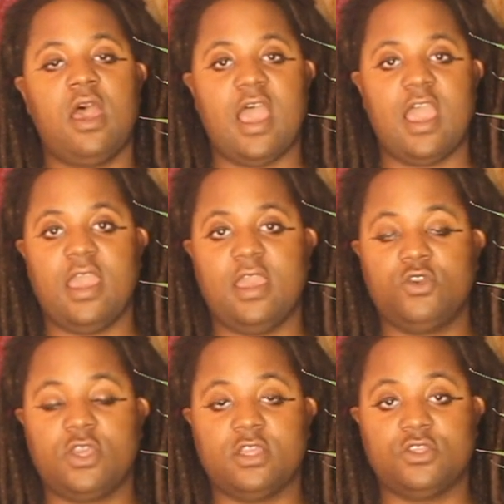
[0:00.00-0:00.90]
Uh,
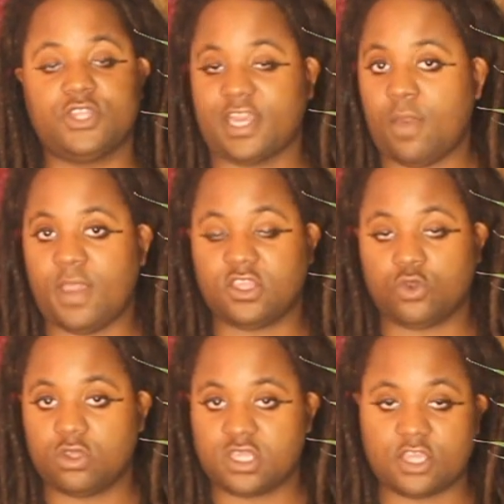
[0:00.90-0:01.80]
you can check out my
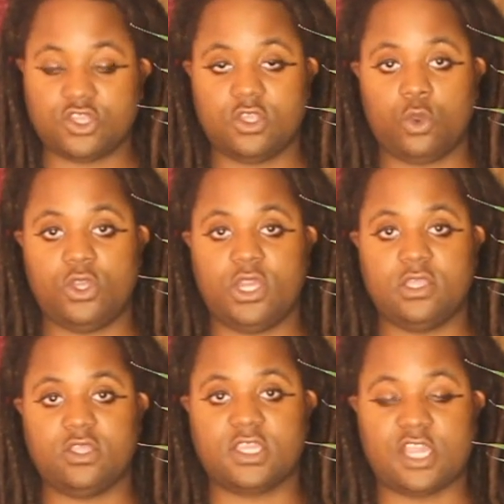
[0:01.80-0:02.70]
store section, or you
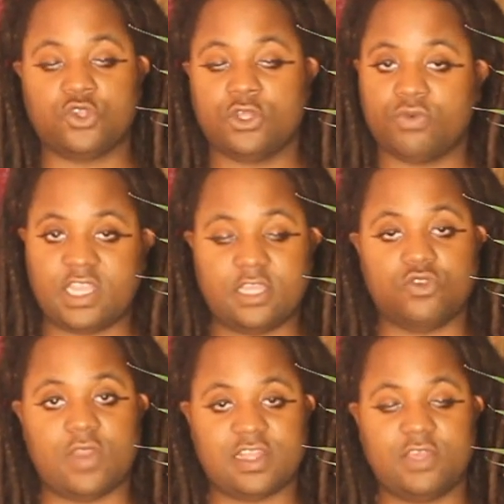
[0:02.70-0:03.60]
can schedule a reading
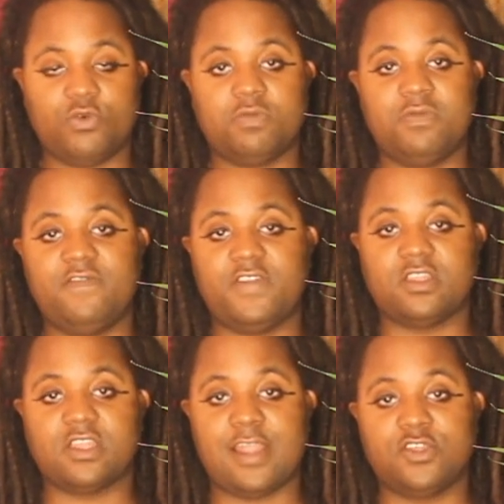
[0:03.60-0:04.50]
directly with me
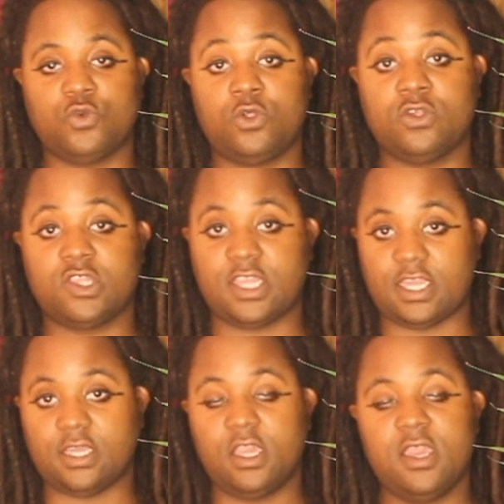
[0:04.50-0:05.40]
via Schedule
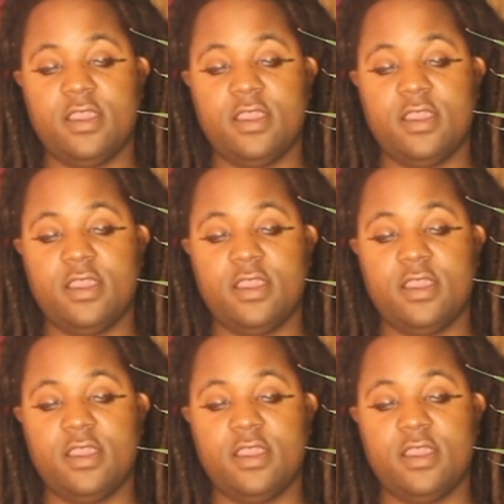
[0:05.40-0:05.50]
City.